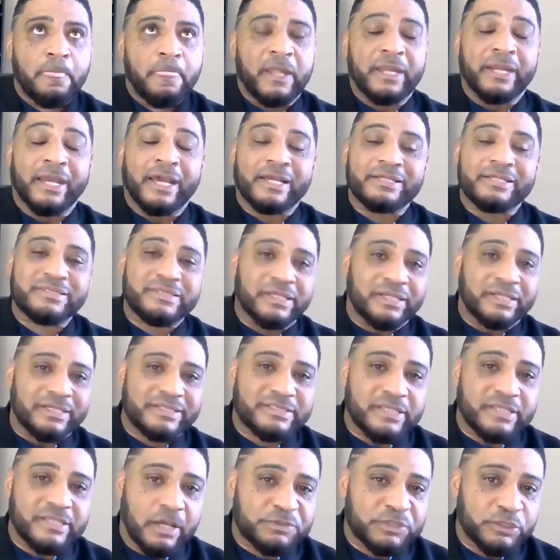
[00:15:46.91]
And I said
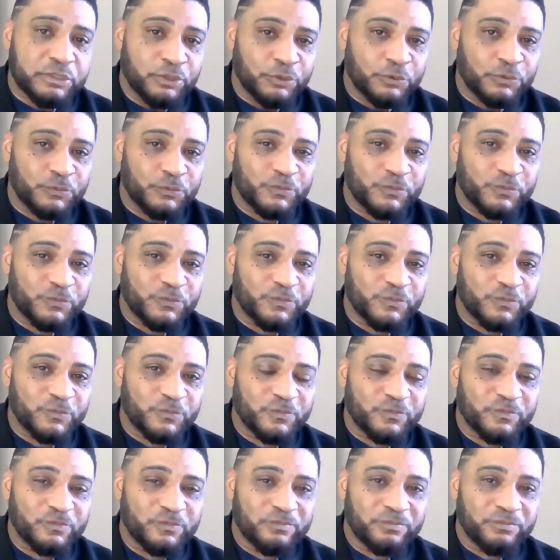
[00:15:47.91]
exceptional,
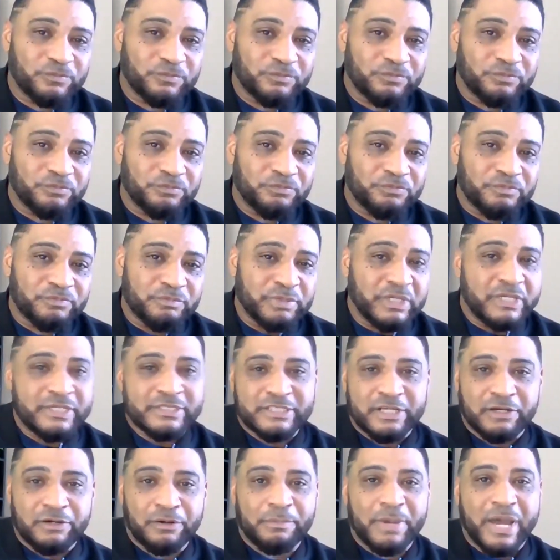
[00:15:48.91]
because
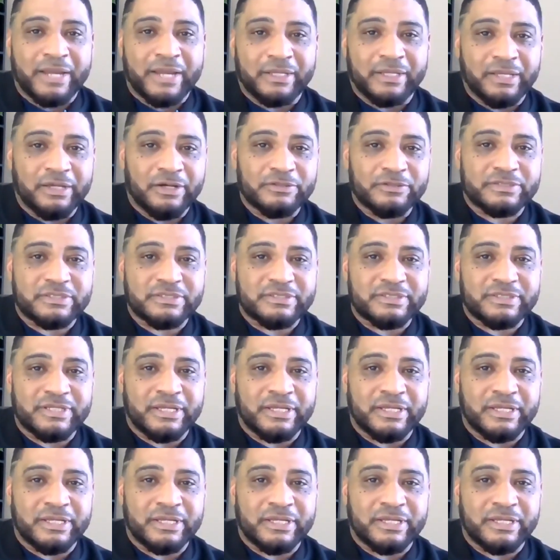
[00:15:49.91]
everybody else